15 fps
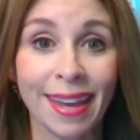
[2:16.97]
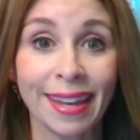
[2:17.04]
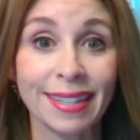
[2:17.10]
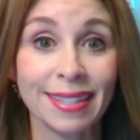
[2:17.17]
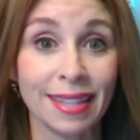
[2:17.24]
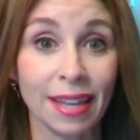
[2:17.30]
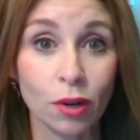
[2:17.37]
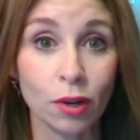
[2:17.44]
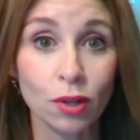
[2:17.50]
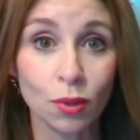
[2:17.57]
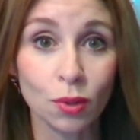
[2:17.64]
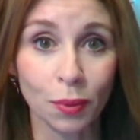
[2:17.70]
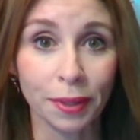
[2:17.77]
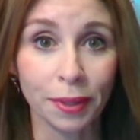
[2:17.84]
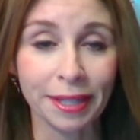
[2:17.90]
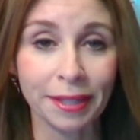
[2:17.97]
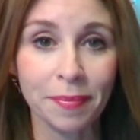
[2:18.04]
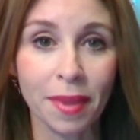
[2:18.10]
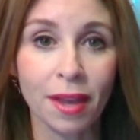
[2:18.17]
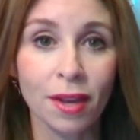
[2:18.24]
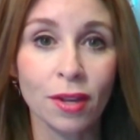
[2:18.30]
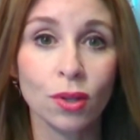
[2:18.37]
It is their story.
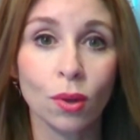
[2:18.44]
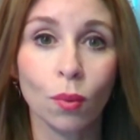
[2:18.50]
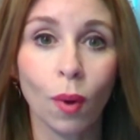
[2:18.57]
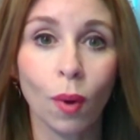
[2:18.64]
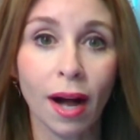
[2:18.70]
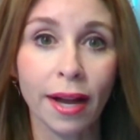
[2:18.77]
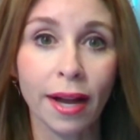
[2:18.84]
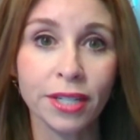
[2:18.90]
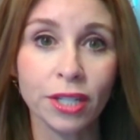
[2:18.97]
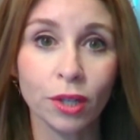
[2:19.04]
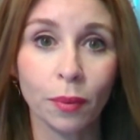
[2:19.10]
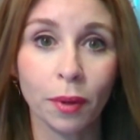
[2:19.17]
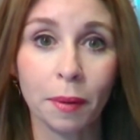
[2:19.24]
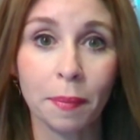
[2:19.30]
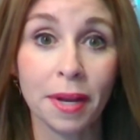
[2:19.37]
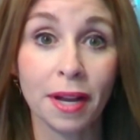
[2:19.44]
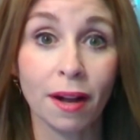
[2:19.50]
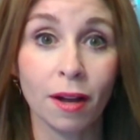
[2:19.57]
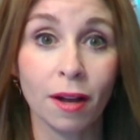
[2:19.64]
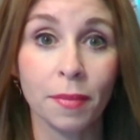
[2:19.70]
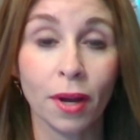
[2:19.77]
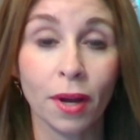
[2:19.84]
So why do you want to
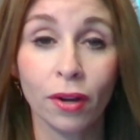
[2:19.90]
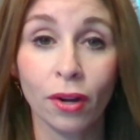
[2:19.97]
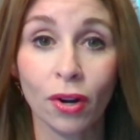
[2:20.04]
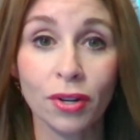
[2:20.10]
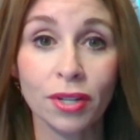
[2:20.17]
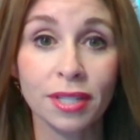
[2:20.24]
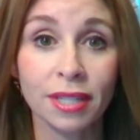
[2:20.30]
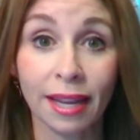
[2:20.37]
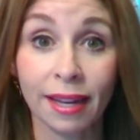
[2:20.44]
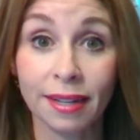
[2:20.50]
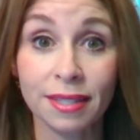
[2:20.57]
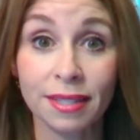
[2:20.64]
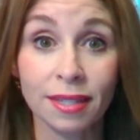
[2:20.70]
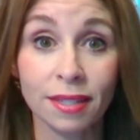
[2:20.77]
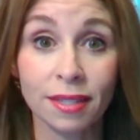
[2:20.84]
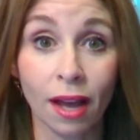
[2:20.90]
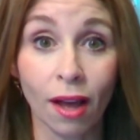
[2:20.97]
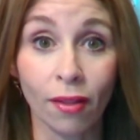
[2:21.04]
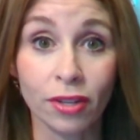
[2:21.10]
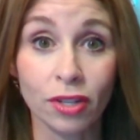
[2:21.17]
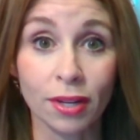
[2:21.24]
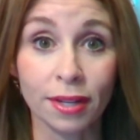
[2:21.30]
become a nurse
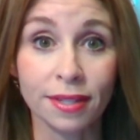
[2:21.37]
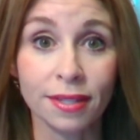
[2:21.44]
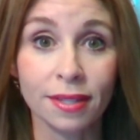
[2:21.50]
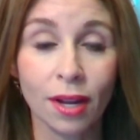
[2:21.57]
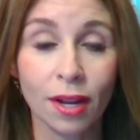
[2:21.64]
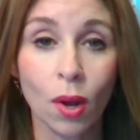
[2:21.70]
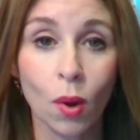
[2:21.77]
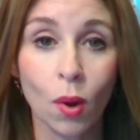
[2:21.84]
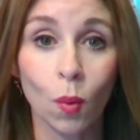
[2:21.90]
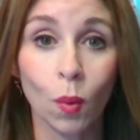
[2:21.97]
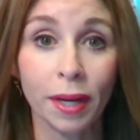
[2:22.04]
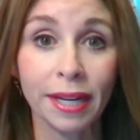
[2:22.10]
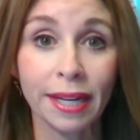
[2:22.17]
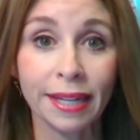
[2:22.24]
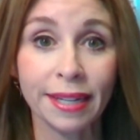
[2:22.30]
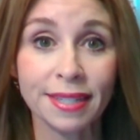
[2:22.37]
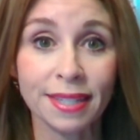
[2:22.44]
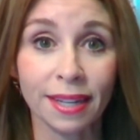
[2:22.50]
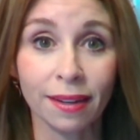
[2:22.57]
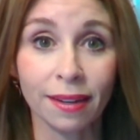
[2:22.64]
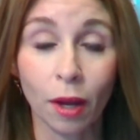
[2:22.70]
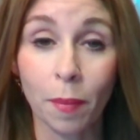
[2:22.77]
anesthesiologist? What is
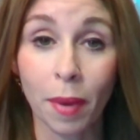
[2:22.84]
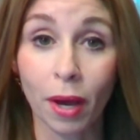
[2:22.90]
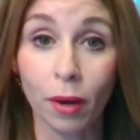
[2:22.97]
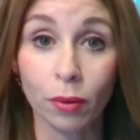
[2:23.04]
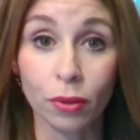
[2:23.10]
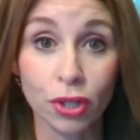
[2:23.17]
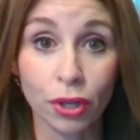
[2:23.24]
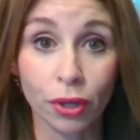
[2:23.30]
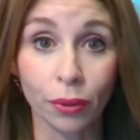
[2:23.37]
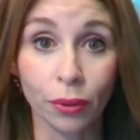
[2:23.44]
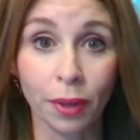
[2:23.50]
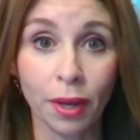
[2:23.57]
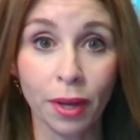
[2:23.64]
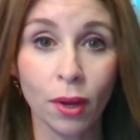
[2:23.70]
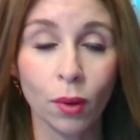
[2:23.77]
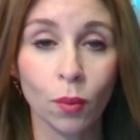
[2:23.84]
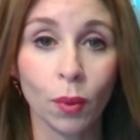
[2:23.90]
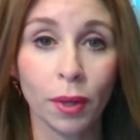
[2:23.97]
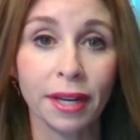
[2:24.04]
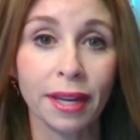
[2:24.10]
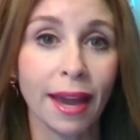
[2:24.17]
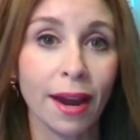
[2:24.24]
it about you?
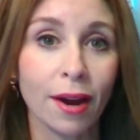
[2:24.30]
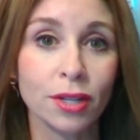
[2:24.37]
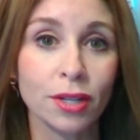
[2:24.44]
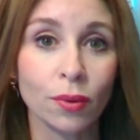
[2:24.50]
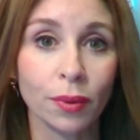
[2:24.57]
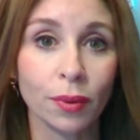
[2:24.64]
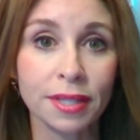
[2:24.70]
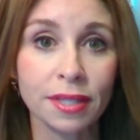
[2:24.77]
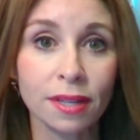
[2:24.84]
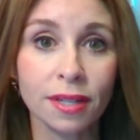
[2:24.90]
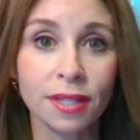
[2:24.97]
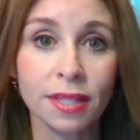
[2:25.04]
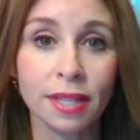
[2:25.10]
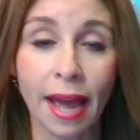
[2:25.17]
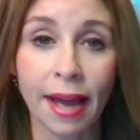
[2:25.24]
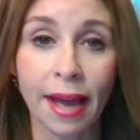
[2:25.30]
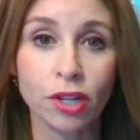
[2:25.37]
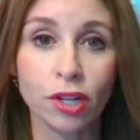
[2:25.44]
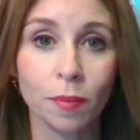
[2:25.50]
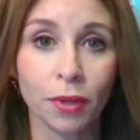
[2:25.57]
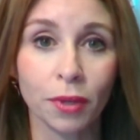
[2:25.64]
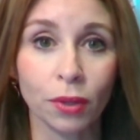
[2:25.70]
What characteristics and
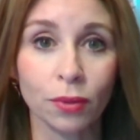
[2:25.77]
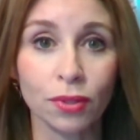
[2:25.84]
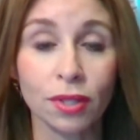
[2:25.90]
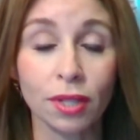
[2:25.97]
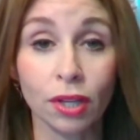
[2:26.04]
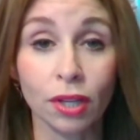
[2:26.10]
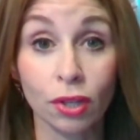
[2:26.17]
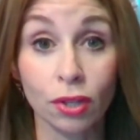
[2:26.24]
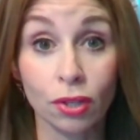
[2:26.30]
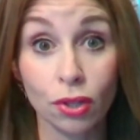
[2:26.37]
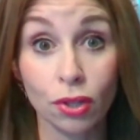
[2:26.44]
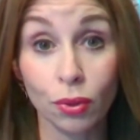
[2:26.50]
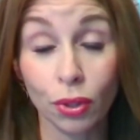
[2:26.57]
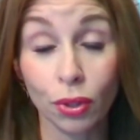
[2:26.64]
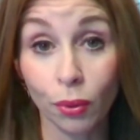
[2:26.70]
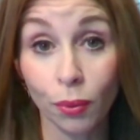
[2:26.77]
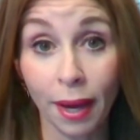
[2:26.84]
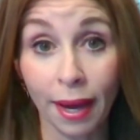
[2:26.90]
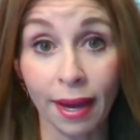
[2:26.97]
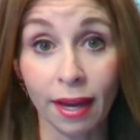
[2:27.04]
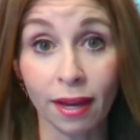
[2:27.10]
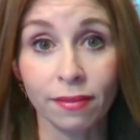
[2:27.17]
attributes that do you
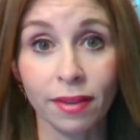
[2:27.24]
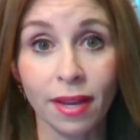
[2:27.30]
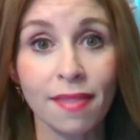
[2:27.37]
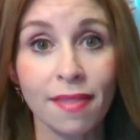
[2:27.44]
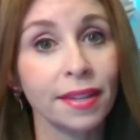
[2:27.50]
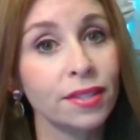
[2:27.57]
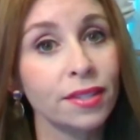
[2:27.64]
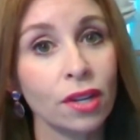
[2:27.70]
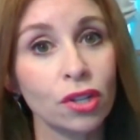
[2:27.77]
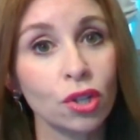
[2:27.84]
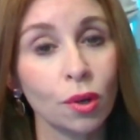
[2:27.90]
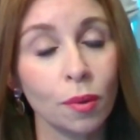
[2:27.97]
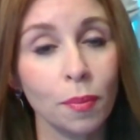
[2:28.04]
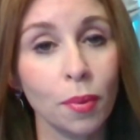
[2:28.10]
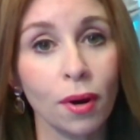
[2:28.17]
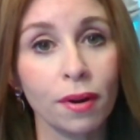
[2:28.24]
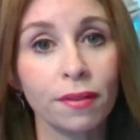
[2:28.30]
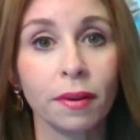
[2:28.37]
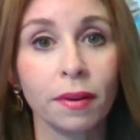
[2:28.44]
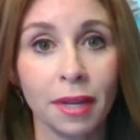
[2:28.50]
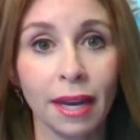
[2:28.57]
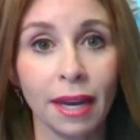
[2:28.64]
have that sets you apart
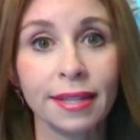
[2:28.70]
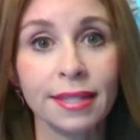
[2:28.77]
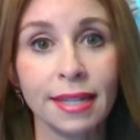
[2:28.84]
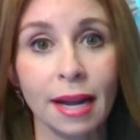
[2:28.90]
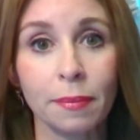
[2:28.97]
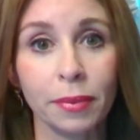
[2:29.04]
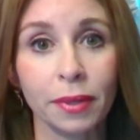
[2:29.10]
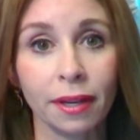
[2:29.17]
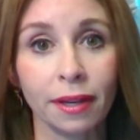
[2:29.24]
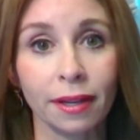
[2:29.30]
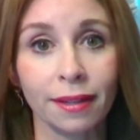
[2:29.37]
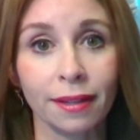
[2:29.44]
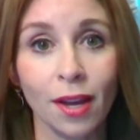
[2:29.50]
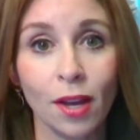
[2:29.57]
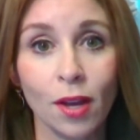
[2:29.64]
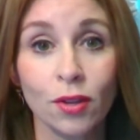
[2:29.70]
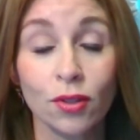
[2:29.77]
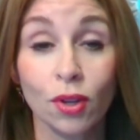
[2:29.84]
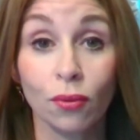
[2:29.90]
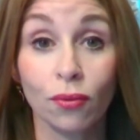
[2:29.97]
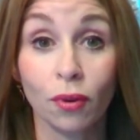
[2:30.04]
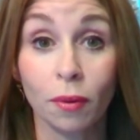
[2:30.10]
from the next applicant?
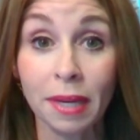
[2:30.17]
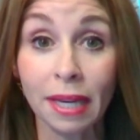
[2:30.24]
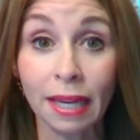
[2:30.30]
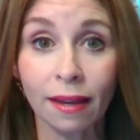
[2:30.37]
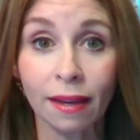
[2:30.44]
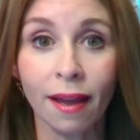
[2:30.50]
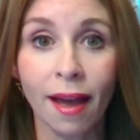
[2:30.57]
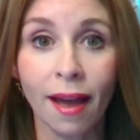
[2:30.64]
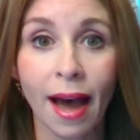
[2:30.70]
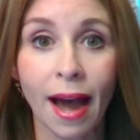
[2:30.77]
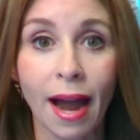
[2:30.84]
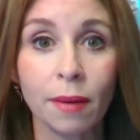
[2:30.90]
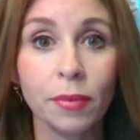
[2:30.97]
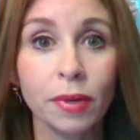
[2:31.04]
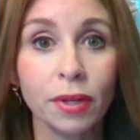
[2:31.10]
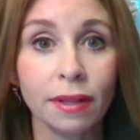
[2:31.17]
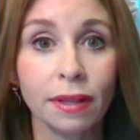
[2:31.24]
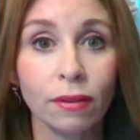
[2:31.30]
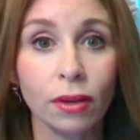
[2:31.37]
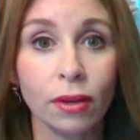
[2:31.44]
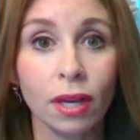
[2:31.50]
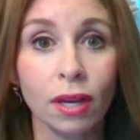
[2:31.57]
So for me, I'm really
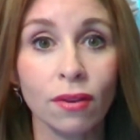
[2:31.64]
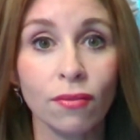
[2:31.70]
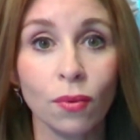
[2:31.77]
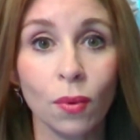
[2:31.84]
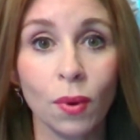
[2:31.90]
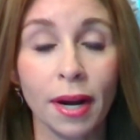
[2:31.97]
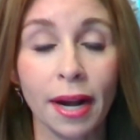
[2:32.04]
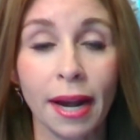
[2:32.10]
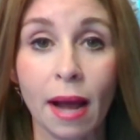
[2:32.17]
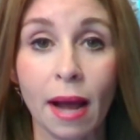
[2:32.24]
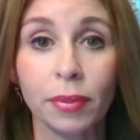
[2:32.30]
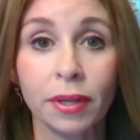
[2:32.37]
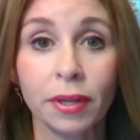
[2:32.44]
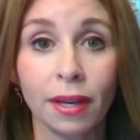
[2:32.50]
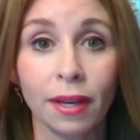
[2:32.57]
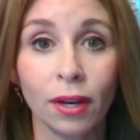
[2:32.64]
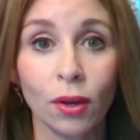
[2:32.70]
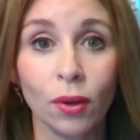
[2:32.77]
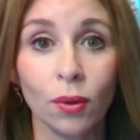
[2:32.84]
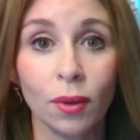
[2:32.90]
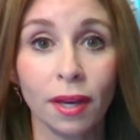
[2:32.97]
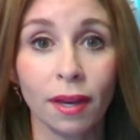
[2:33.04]
looking for an applicant
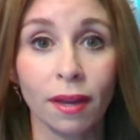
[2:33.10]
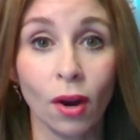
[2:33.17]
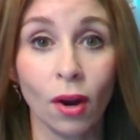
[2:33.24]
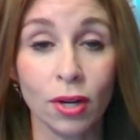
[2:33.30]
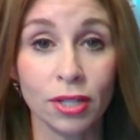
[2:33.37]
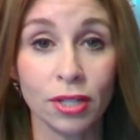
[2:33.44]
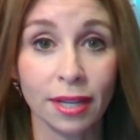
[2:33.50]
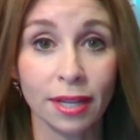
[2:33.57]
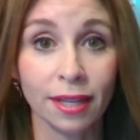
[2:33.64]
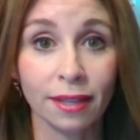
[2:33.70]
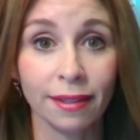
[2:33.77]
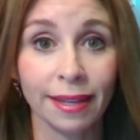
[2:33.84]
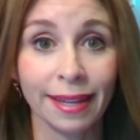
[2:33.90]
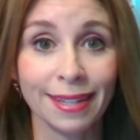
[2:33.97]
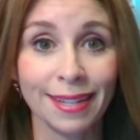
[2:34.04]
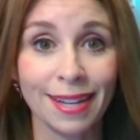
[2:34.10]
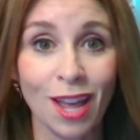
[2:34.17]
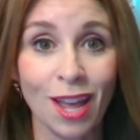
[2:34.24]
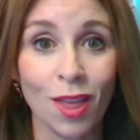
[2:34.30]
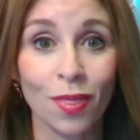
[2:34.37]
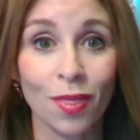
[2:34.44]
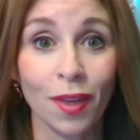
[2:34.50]
who can articulate
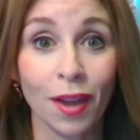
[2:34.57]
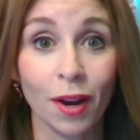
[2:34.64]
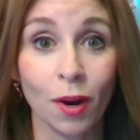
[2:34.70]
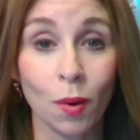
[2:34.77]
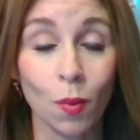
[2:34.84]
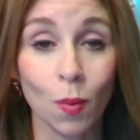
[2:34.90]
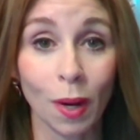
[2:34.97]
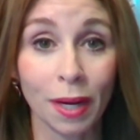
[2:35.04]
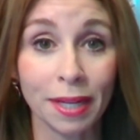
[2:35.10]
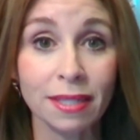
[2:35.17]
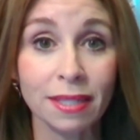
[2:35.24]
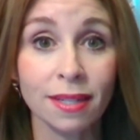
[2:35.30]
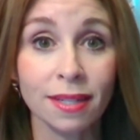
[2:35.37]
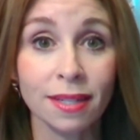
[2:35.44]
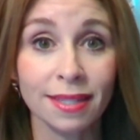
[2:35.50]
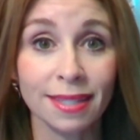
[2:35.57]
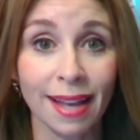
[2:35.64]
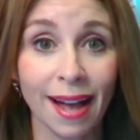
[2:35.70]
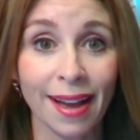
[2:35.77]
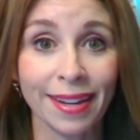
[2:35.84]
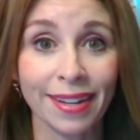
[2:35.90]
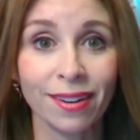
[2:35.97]
their want and
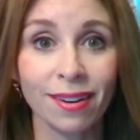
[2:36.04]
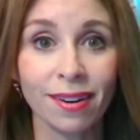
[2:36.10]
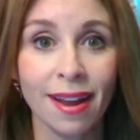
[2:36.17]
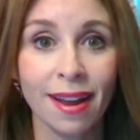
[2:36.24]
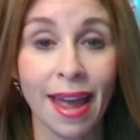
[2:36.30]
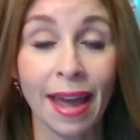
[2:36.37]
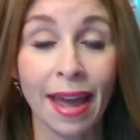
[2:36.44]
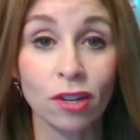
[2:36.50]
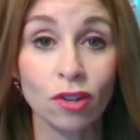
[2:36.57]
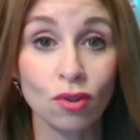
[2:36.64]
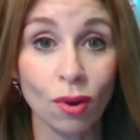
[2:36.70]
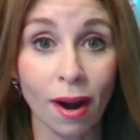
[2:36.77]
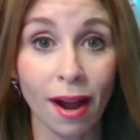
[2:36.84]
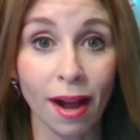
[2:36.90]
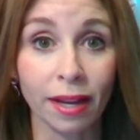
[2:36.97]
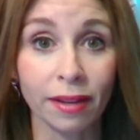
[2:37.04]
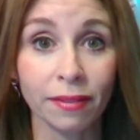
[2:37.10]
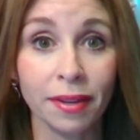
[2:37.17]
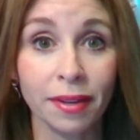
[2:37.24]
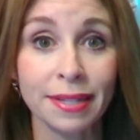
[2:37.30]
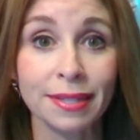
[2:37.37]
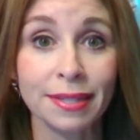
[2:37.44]
desire and drive
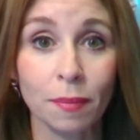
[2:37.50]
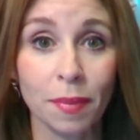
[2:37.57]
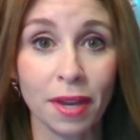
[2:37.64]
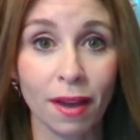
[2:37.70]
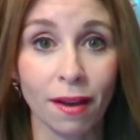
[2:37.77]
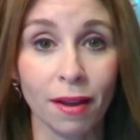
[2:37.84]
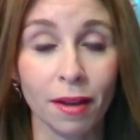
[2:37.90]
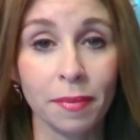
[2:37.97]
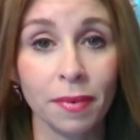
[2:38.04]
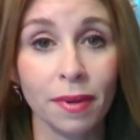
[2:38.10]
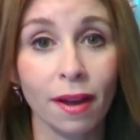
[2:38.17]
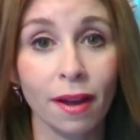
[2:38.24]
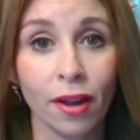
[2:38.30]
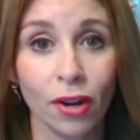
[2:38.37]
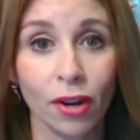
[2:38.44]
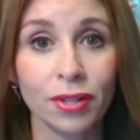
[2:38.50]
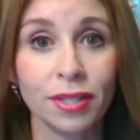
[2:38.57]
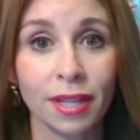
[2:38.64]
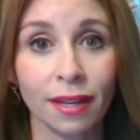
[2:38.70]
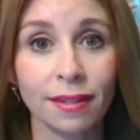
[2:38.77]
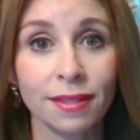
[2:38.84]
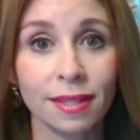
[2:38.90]
to become a
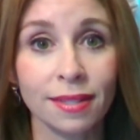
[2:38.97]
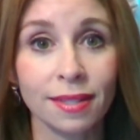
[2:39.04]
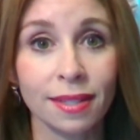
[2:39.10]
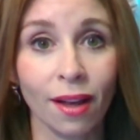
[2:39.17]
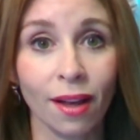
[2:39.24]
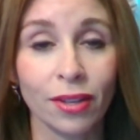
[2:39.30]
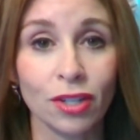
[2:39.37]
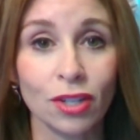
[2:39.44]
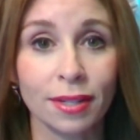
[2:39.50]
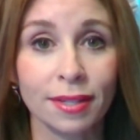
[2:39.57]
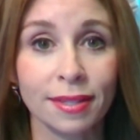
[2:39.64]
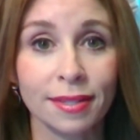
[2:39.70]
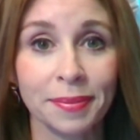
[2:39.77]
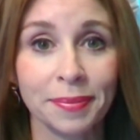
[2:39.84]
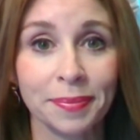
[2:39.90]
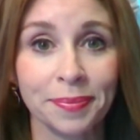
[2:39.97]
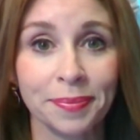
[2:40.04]
nurse anesthesiologist.